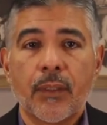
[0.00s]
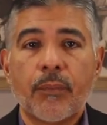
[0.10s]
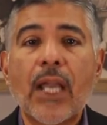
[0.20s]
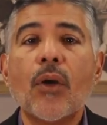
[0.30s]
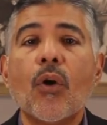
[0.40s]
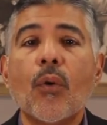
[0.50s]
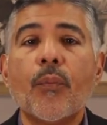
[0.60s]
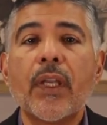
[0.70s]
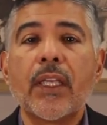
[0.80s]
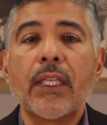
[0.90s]
My
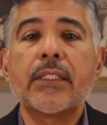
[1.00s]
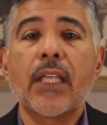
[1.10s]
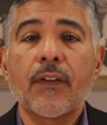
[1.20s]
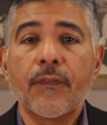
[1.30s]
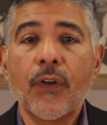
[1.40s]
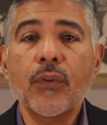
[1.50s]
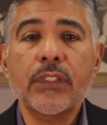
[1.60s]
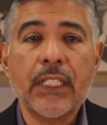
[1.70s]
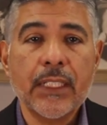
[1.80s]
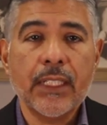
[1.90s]
hope is that
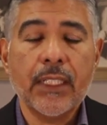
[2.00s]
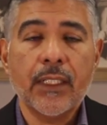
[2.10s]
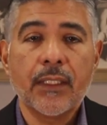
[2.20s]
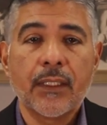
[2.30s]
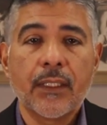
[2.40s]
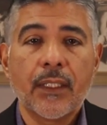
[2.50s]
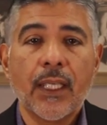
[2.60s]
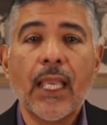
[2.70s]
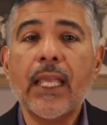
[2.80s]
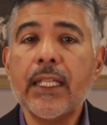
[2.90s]
folks in need,
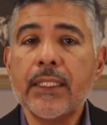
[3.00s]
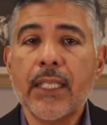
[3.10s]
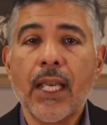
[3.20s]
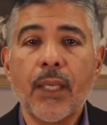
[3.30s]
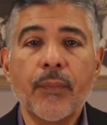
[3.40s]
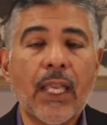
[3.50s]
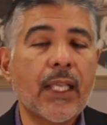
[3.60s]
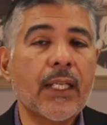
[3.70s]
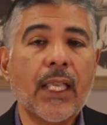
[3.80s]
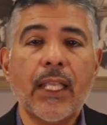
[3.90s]
anytime
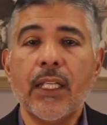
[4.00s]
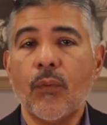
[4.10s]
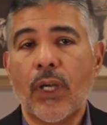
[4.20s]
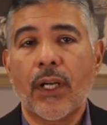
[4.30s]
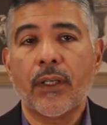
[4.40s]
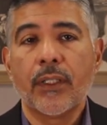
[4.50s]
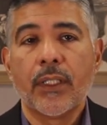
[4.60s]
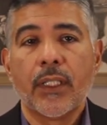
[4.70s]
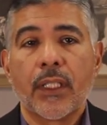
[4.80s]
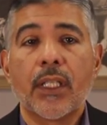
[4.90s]
and anywhere,
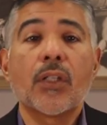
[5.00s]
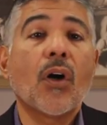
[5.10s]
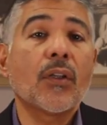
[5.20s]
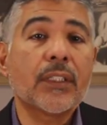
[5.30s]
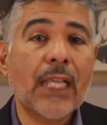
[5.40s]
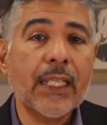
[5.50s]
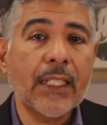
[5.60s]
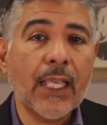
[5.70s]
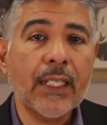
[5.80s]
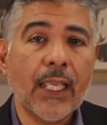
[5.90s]
can call
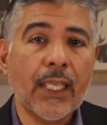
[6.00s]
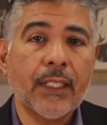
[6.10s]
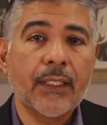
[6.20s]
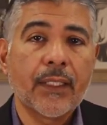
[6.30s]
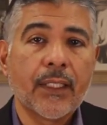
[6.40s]
988,